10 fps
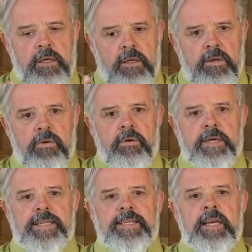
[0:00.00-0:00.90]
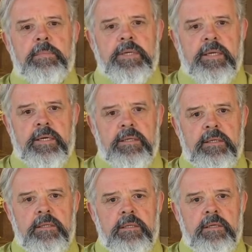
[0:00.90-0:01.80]
You're accepting it,
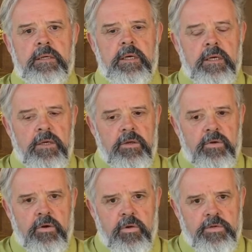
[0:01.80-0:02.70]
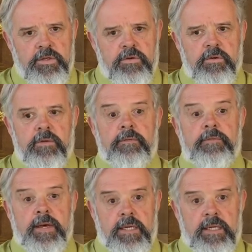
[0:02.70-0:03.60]
you consider
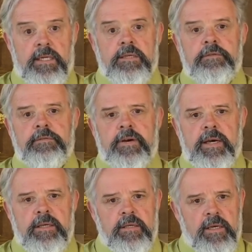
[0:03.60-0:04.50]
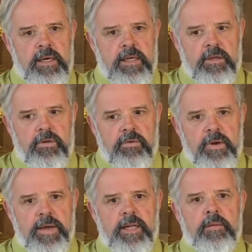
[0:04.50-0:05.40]
that it is a fact, and you
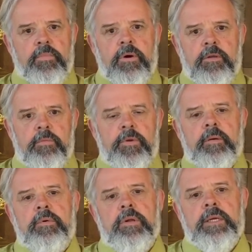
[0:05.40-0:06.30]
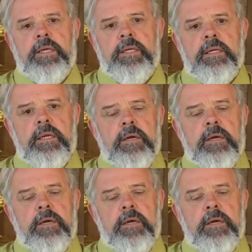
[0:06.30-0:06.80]
help other people in